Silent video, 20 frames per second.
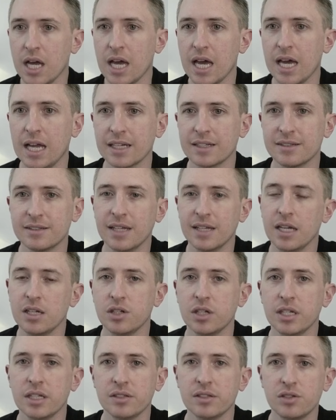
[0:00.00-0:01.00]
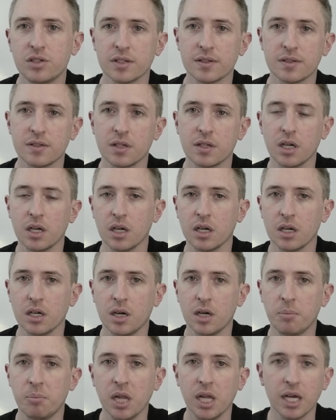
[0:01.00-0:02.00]
An extension is just
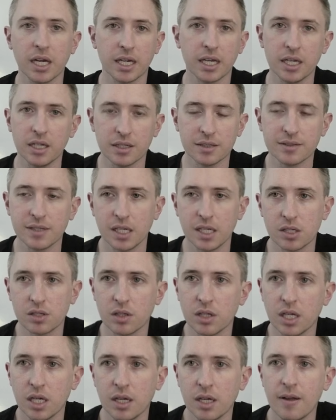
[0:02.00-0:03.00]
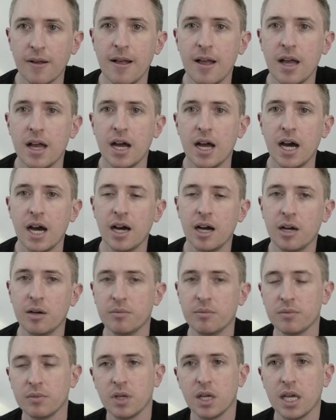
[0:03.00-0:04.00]
a plugin, essentially,
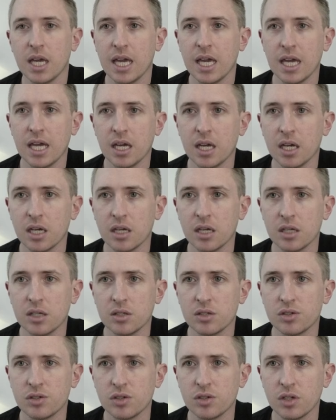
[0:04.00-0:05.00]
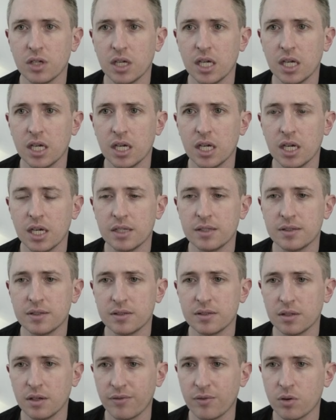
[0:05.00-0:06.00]
and
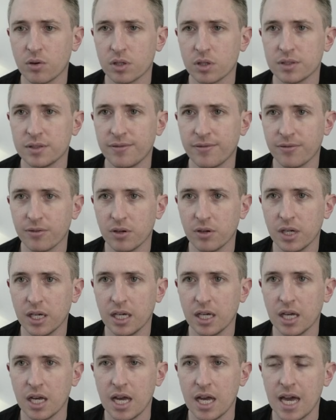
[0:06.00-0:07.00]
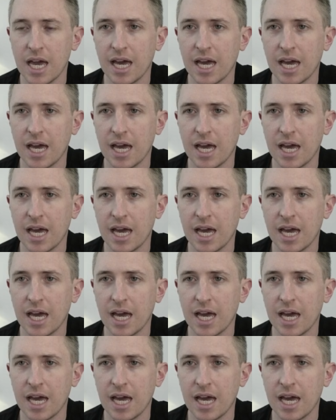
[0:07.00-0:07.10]
it's, of course, free.